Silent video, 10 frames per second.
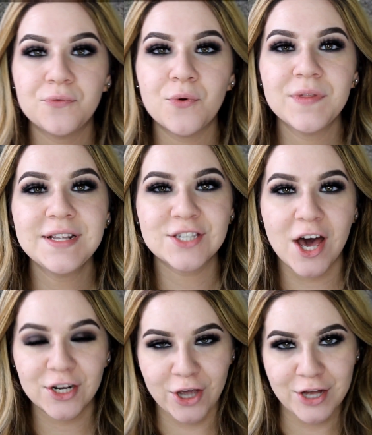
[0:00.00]
for the
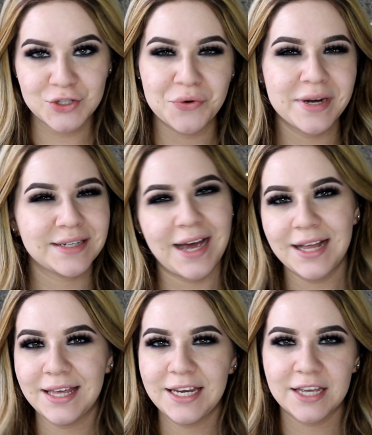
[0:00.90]
dot contouring,
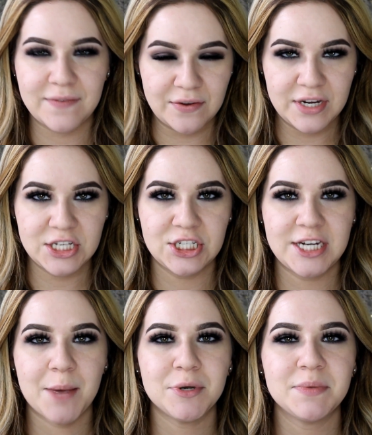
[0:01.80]
highlighting, and
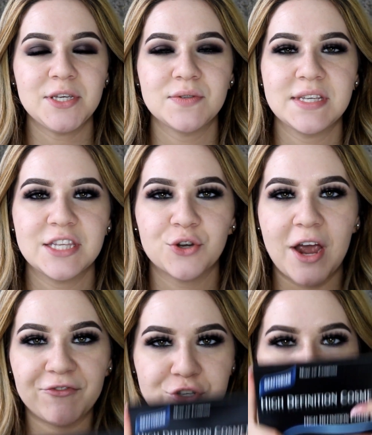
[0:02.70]
foundation, I'm going to be using the
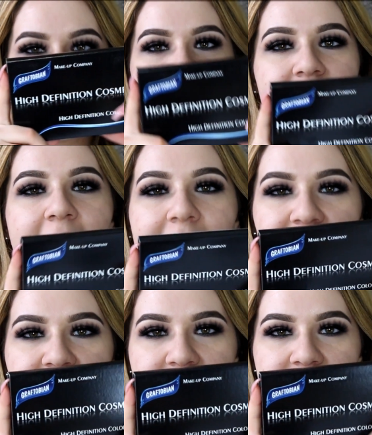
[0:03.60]
Graftobian
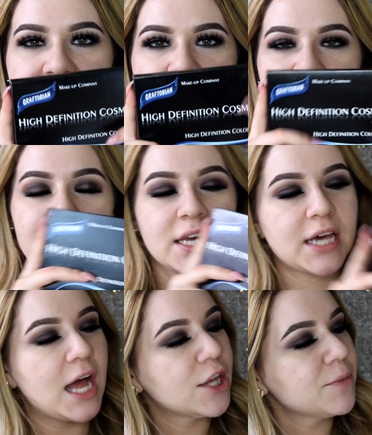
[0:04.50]
HD
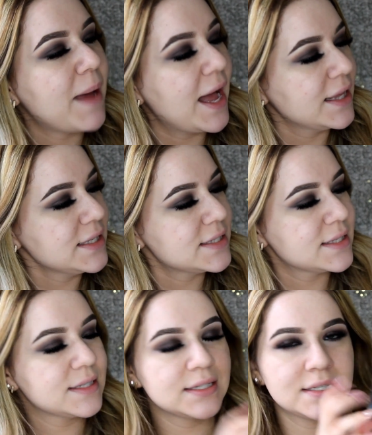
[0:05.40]
color palette.